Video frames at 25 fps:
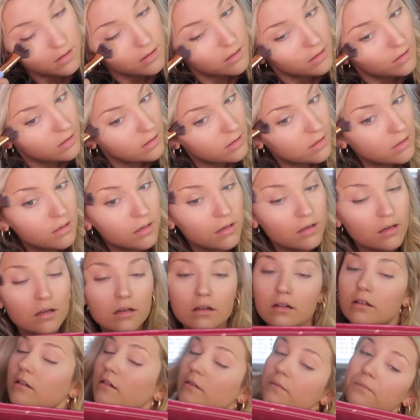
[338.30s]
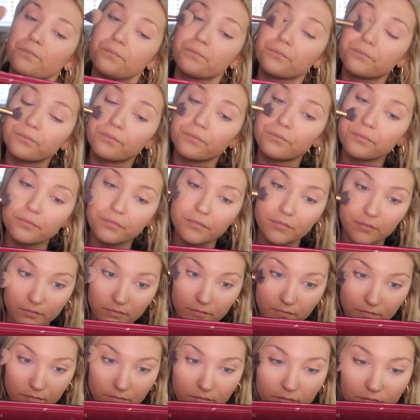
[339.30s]

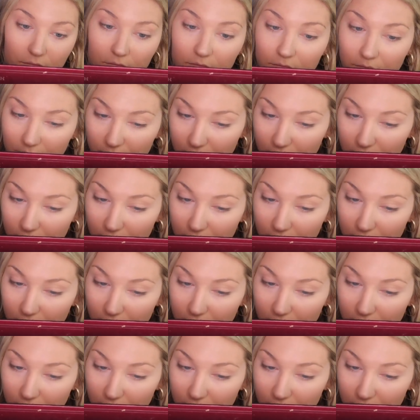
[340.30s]
Nobody speaks.